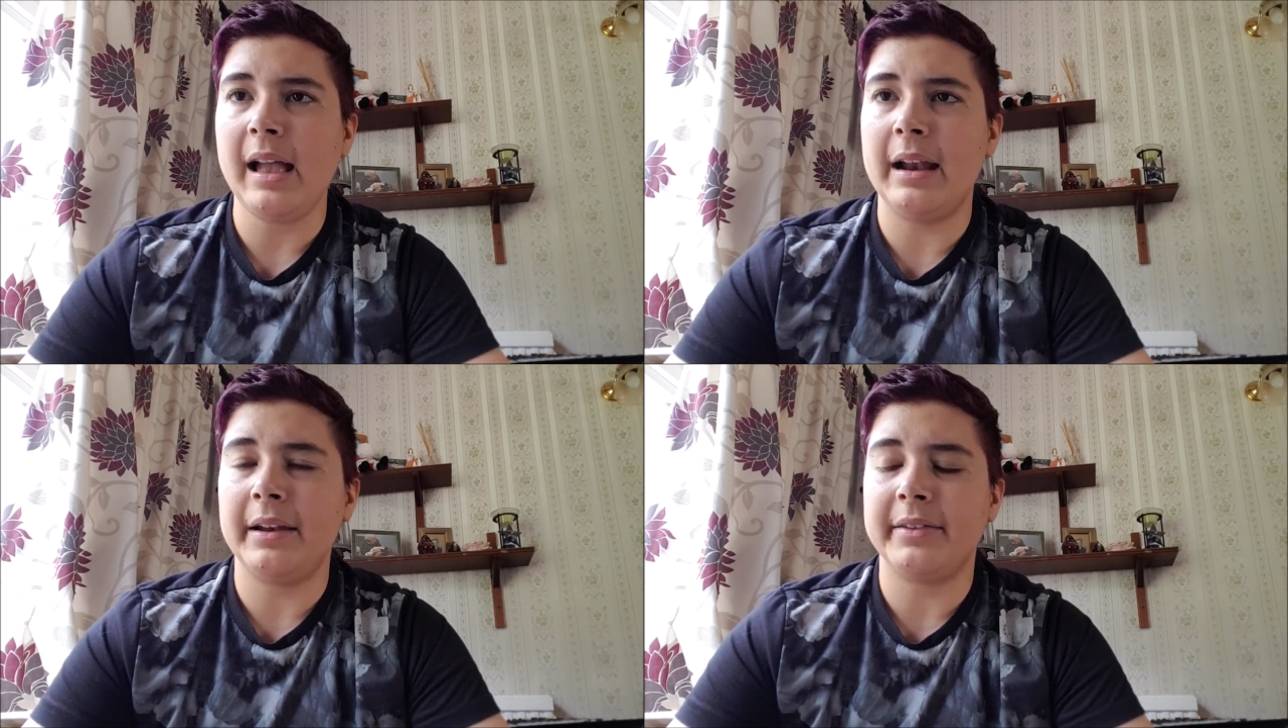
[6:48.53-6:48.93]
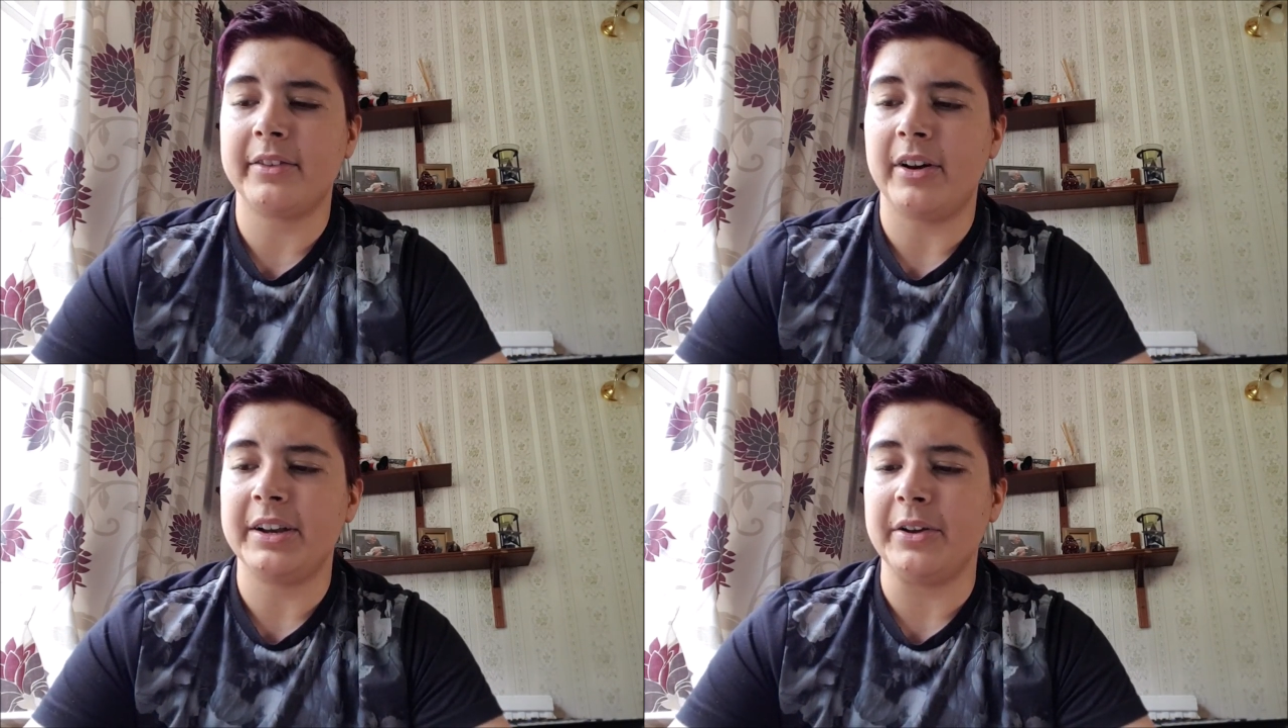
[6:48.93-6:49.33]

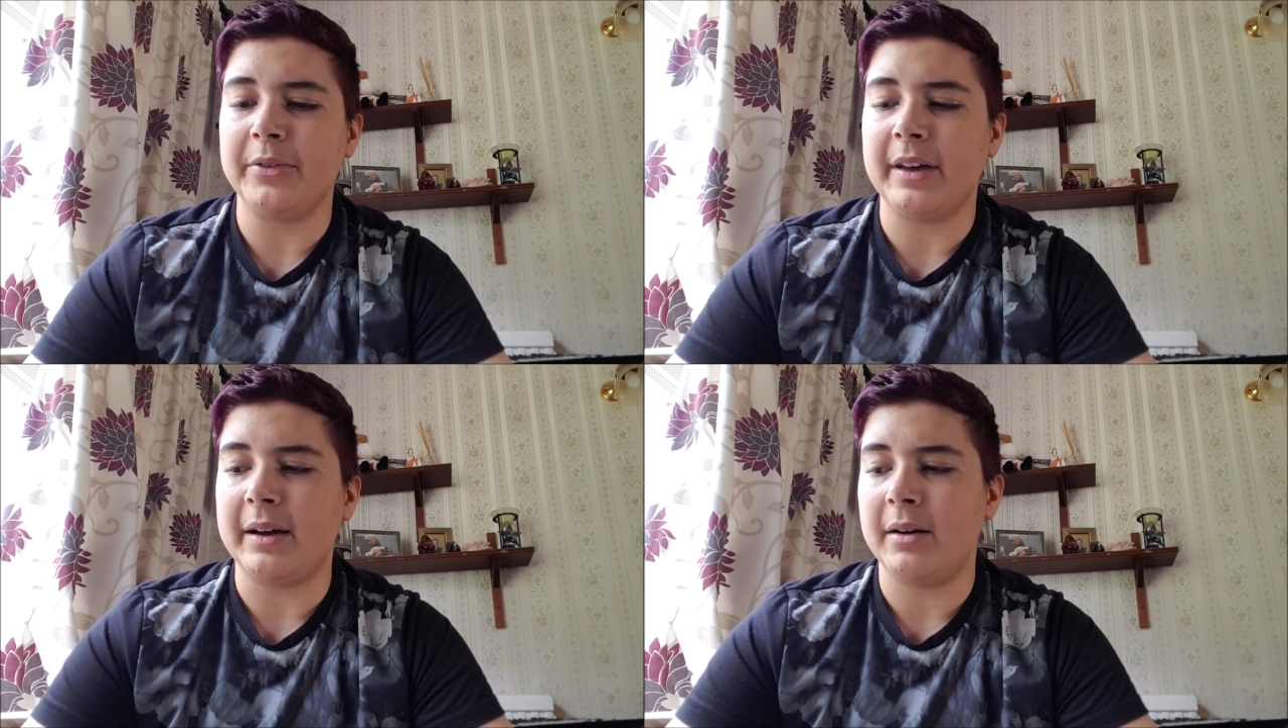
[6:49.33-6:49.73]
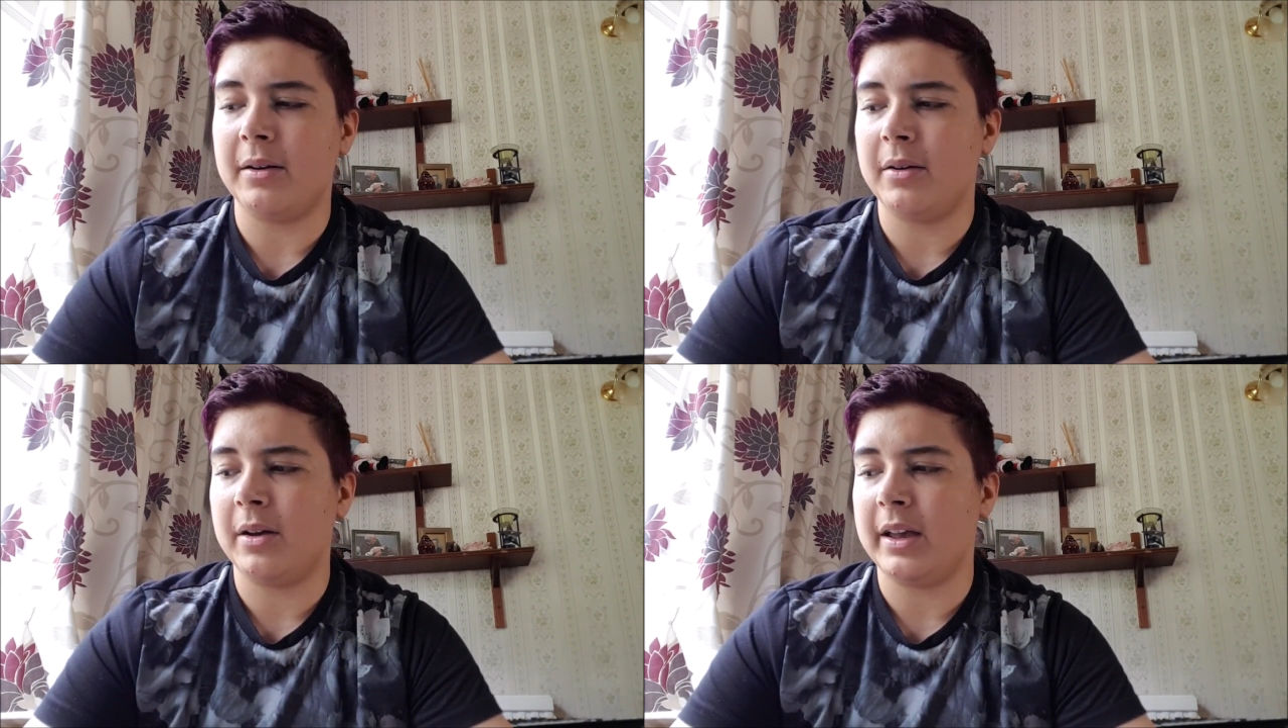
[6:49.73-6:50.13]
And I know that
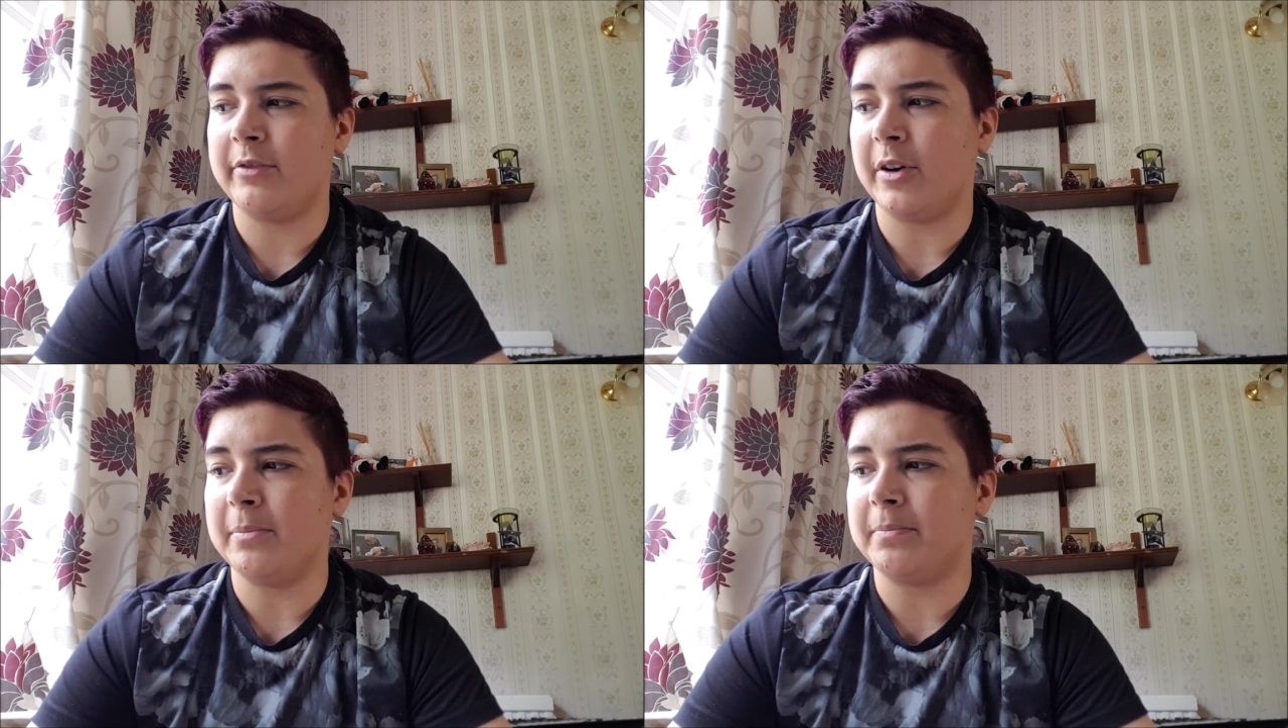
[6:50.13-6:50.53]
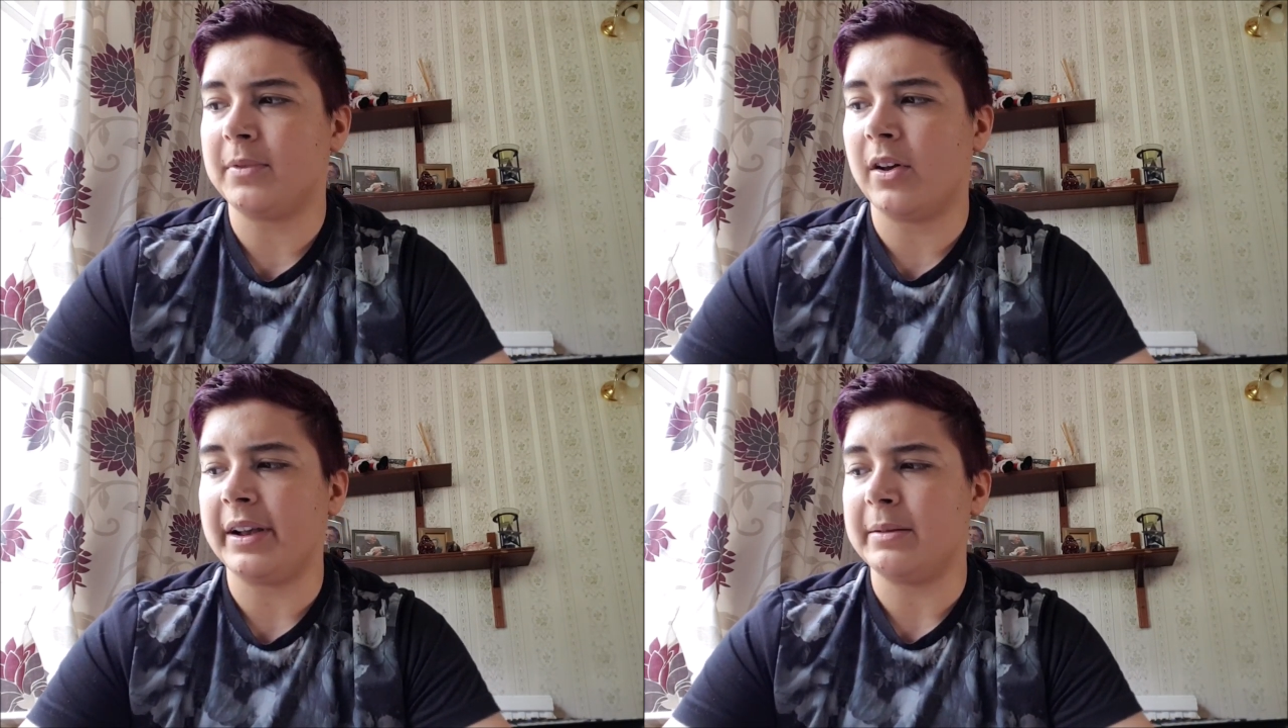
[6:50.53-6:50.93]
if I'm
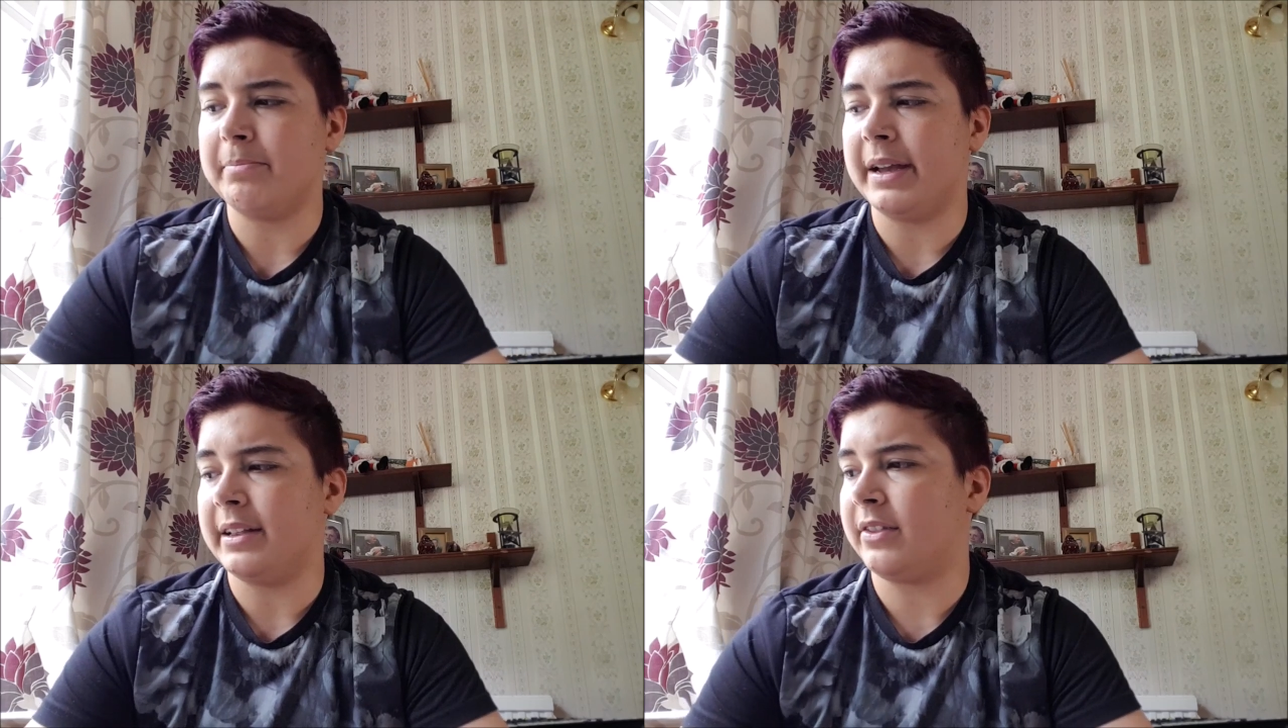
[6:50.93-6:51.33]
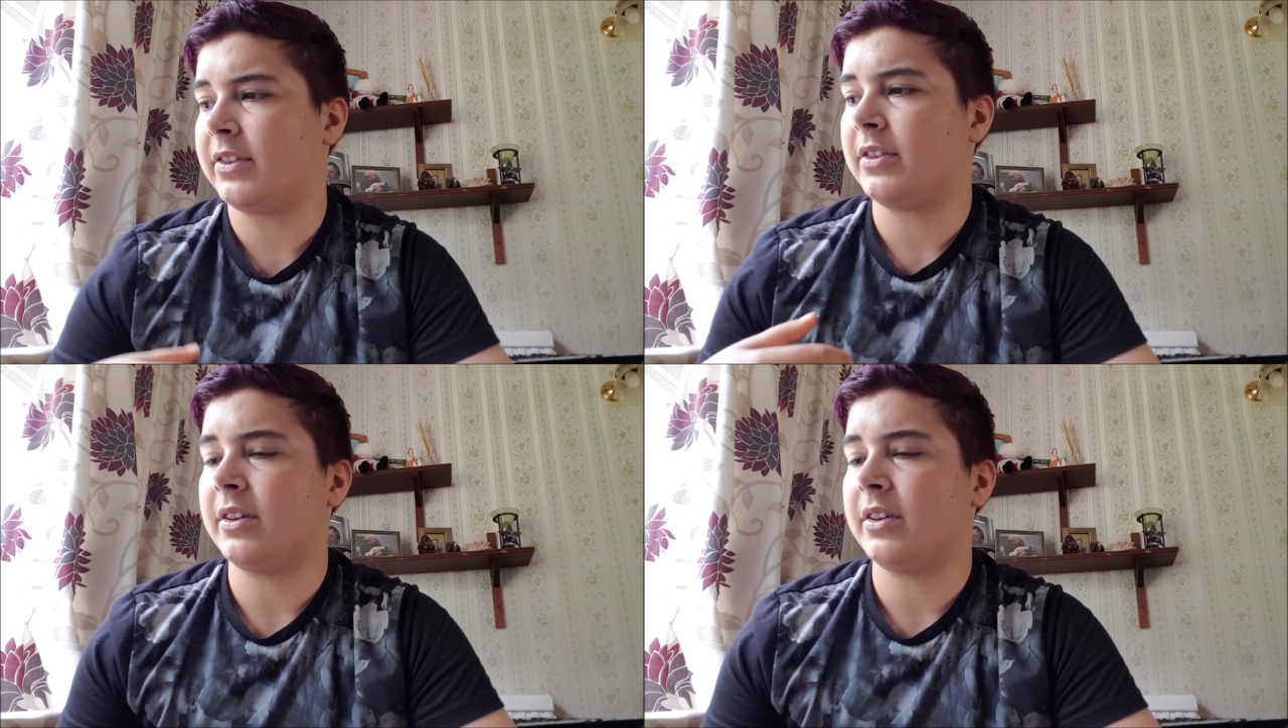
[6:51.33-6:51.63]
lying in bed,